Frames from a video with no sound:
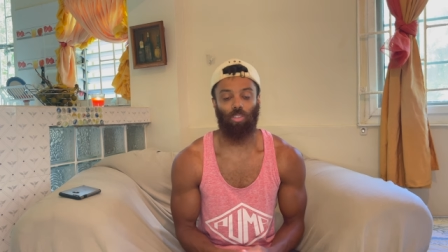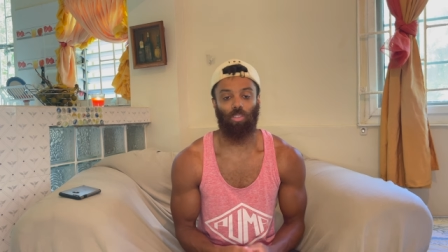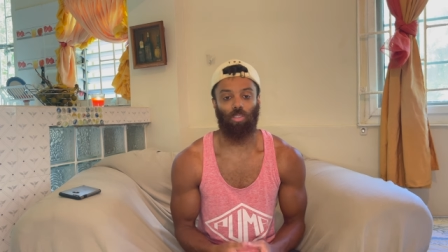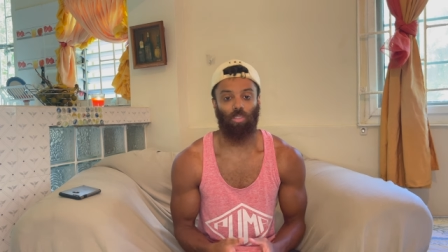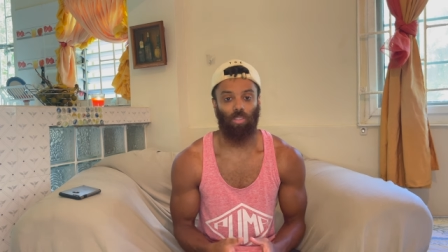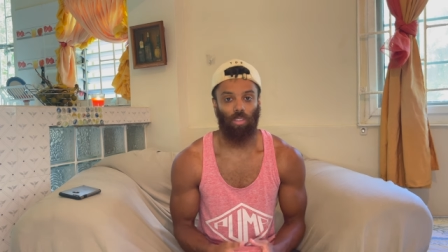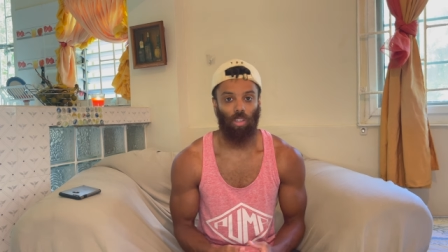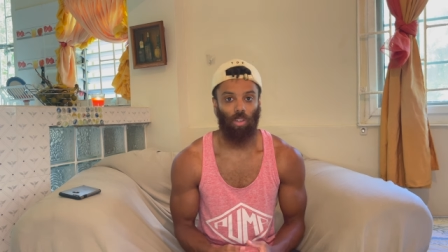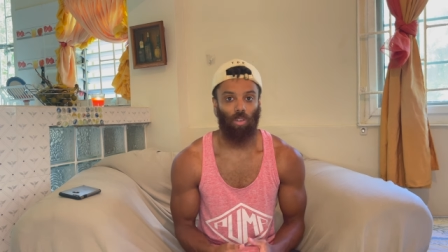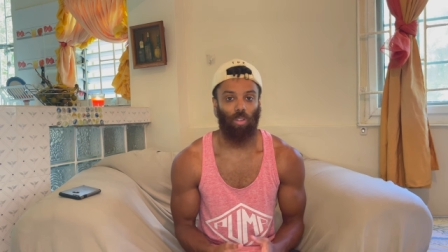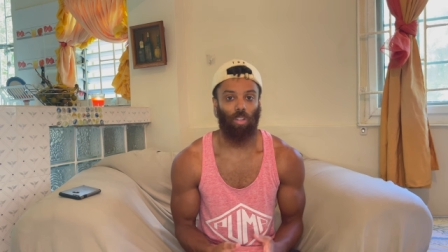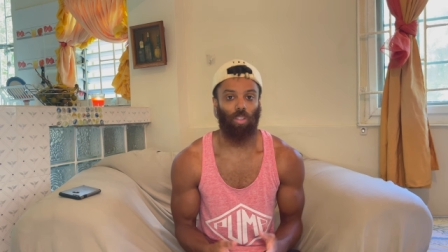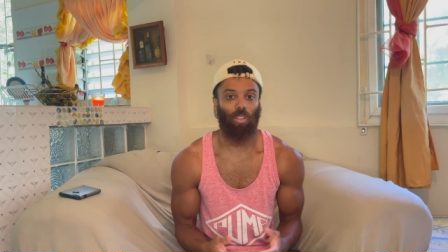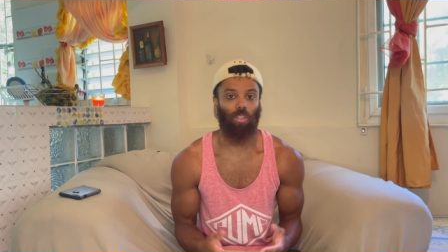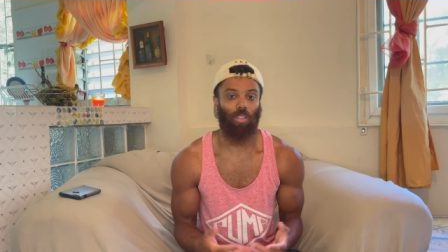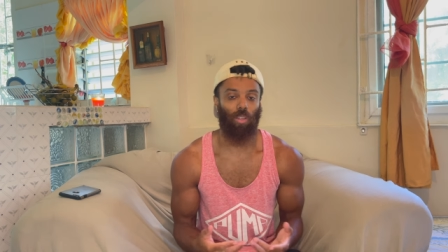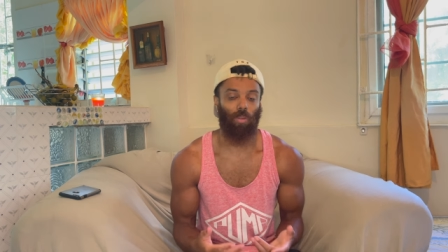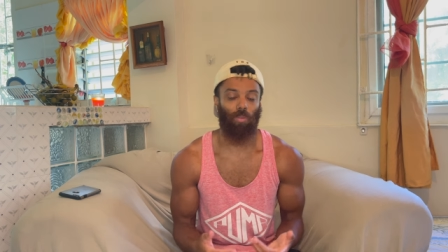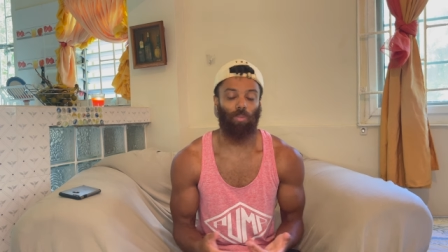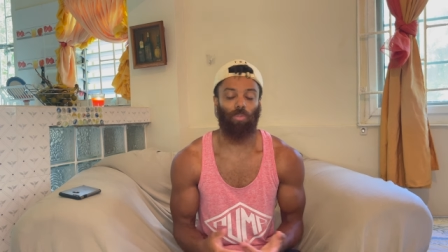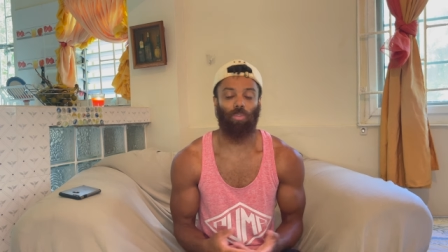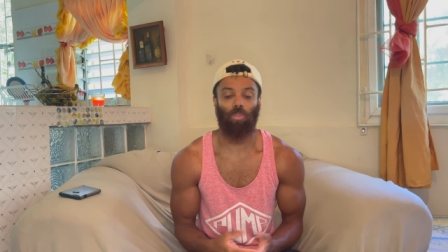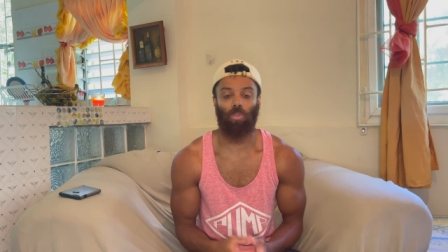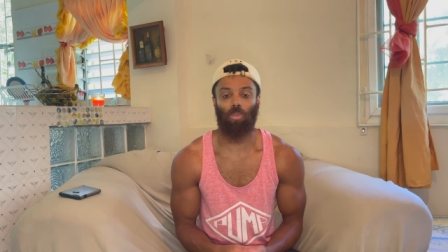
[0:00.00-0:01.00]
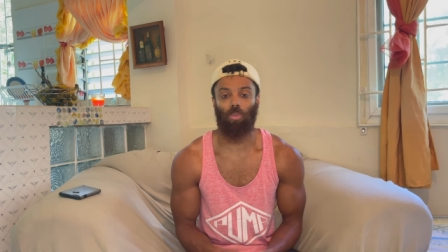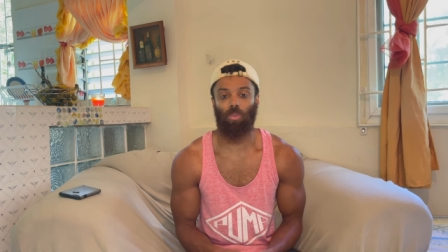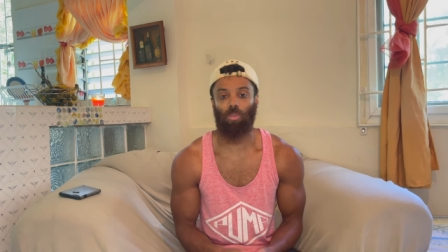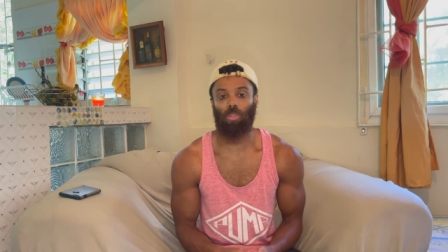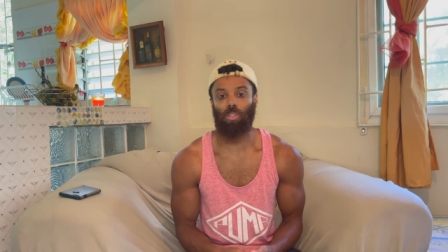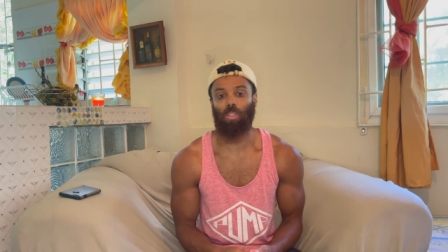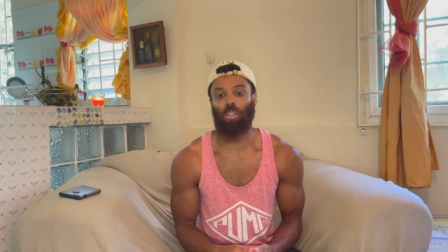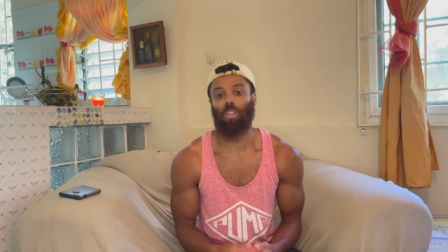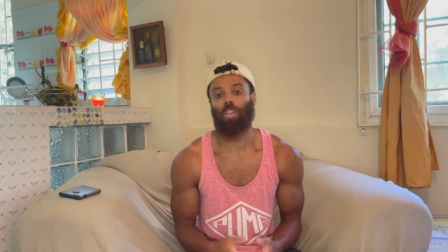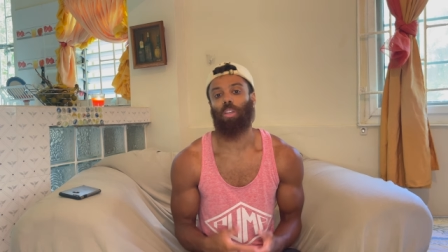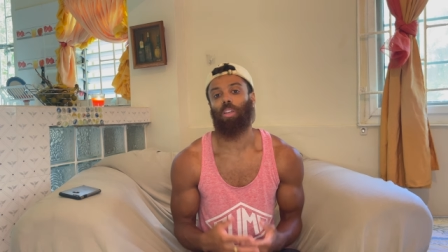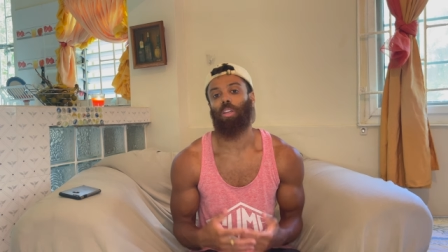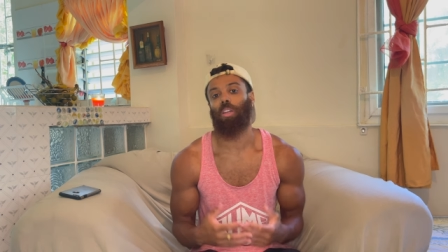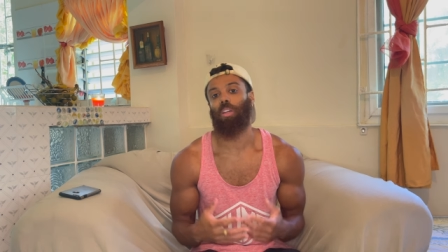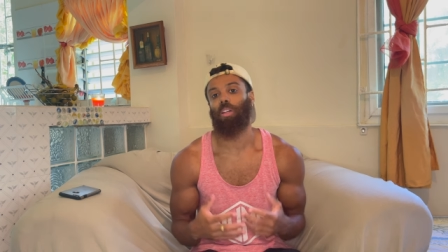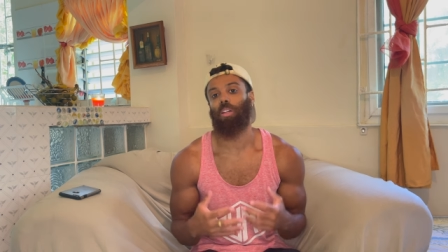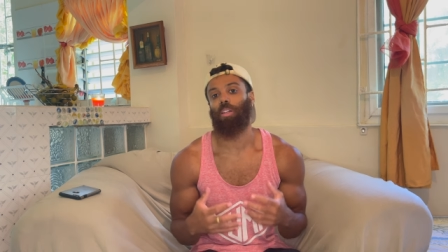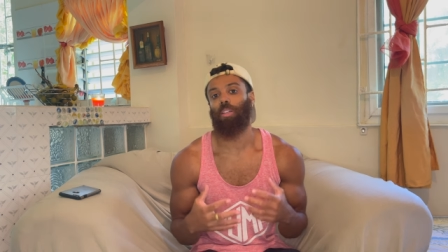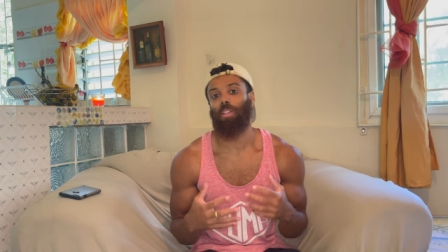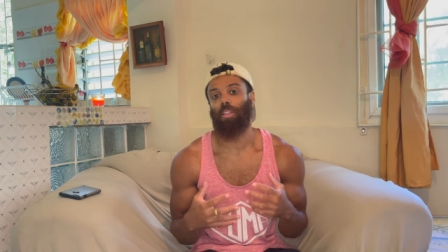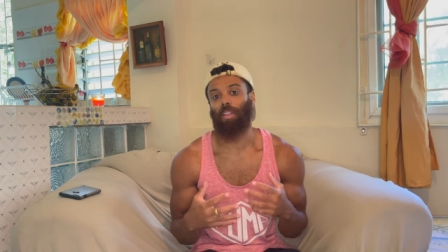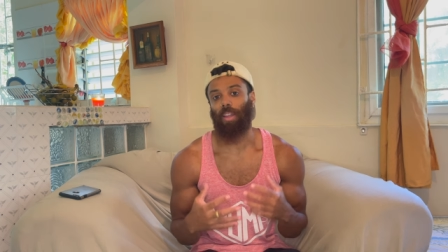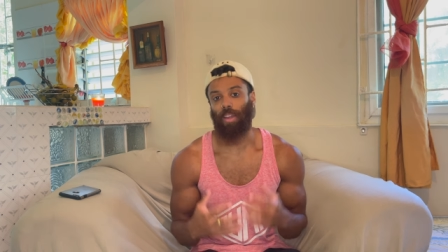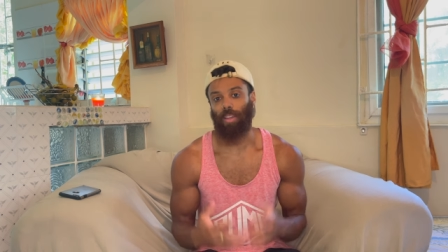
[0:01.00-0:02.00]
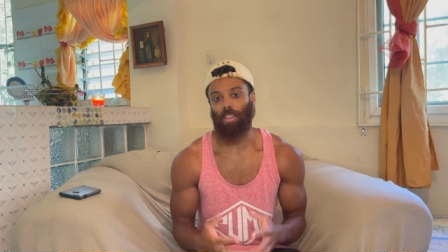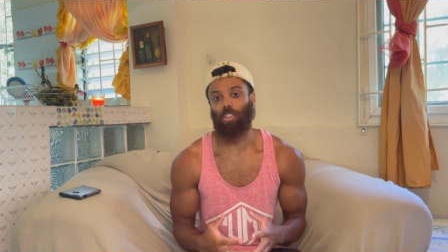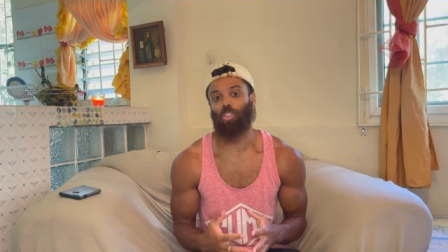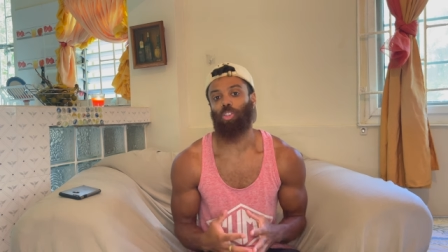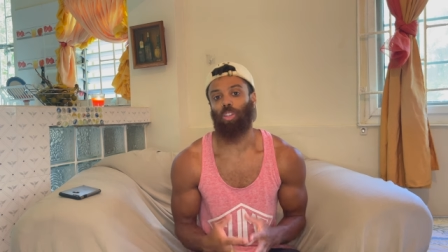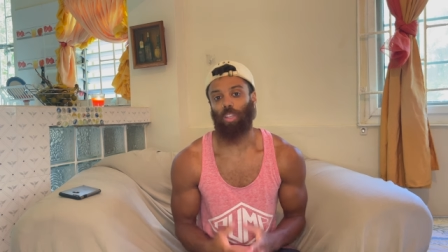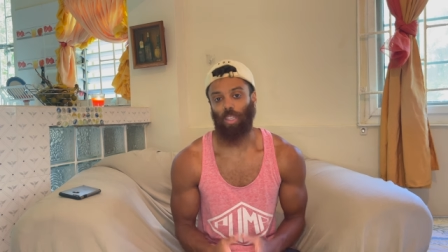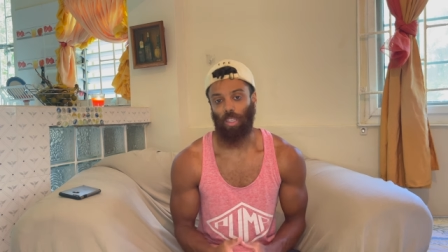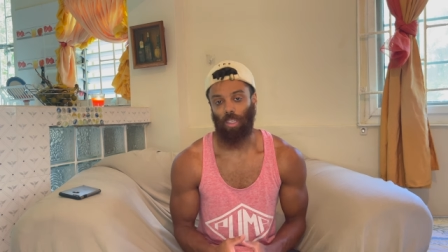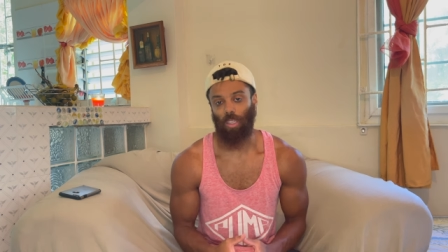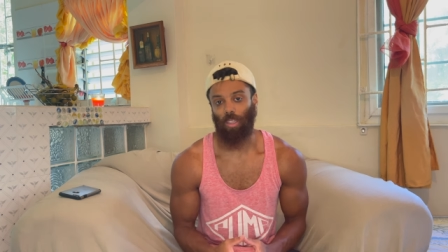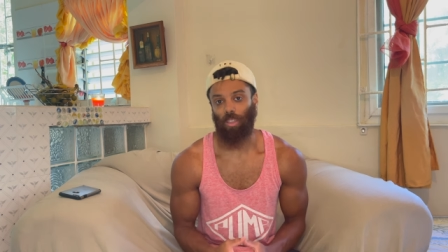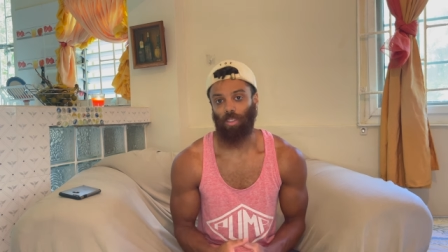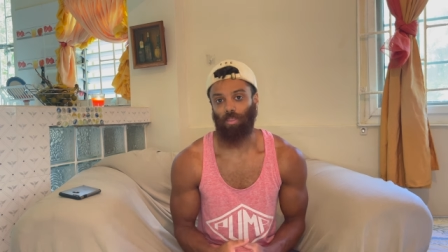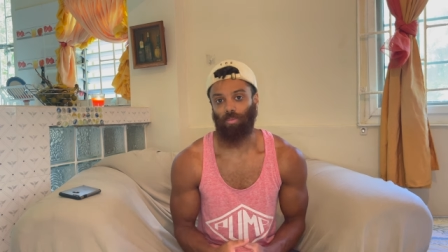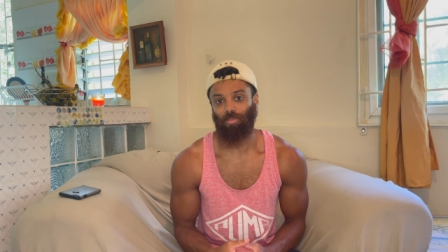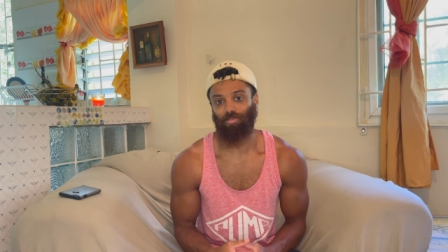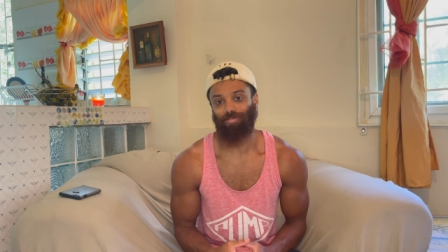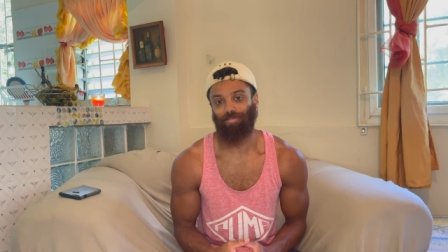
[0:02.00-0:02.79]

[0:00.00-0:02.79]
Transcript: just know that some foods, like chicken,